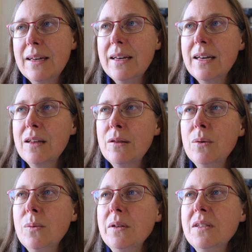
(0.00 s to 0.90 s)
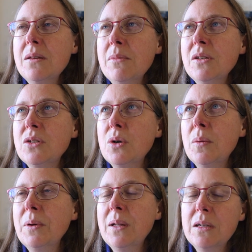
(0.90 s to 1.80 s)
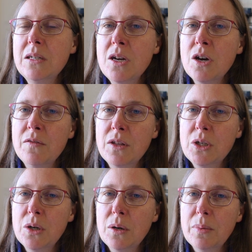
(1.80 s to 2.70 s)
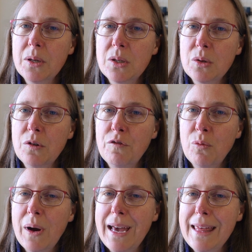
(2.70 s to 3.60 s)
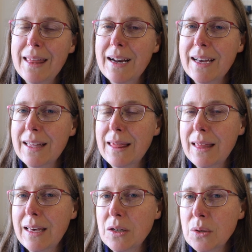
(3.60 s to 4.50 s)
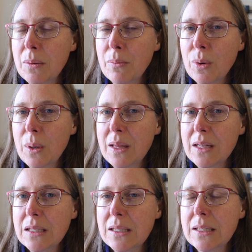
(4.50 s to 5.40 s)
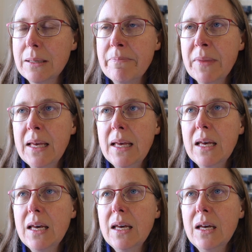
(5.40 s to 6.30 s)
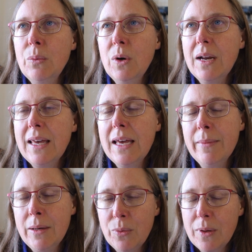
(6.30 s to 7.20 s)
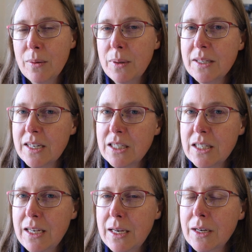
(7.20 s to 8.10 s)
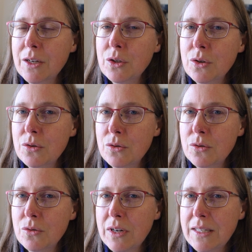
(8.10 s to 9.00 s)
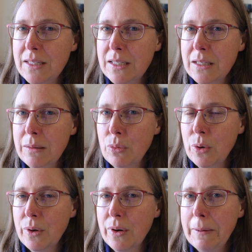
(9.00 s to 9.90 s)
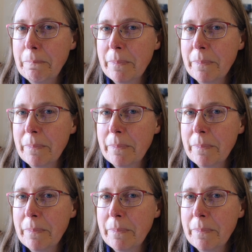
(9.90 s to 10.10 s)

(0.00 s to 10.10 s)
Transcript: And I thought, what's the most opulent and over the top sort of way that I can think to embroider this? And what I came up with was actually Dresden embroidery.